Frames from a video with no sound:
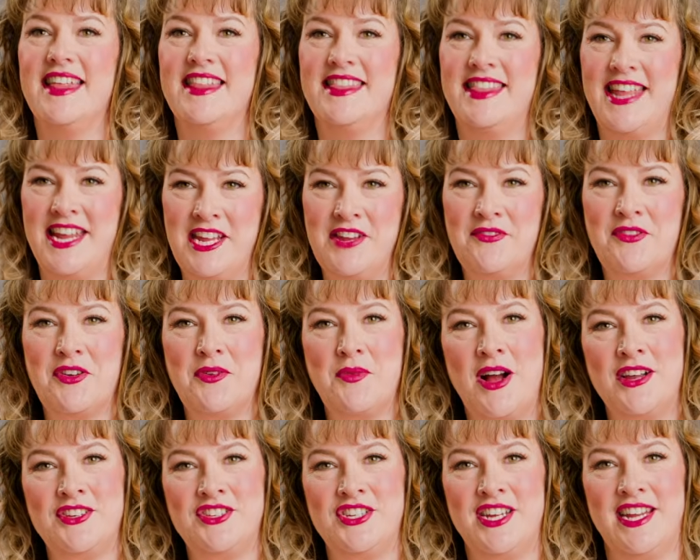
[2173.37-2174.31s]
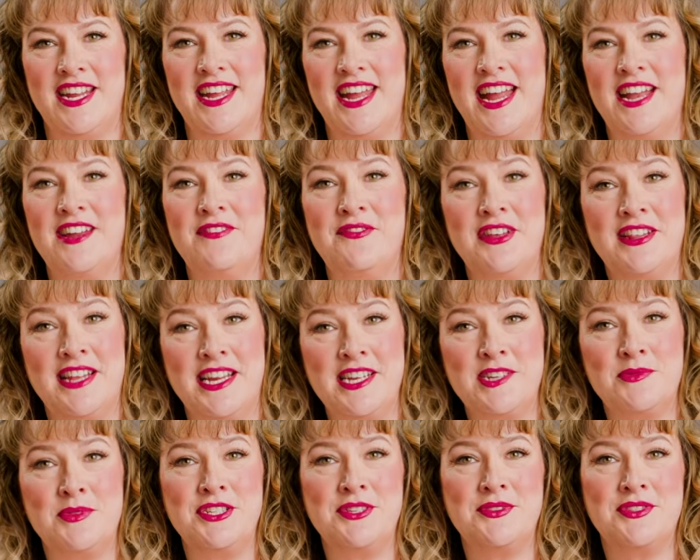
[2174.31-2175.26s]
Thank you for watching, and if you
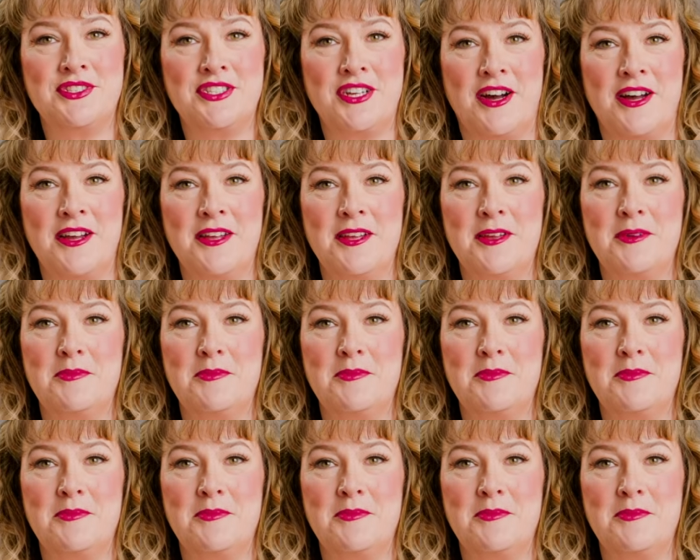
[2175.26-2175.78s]
liked what you saw,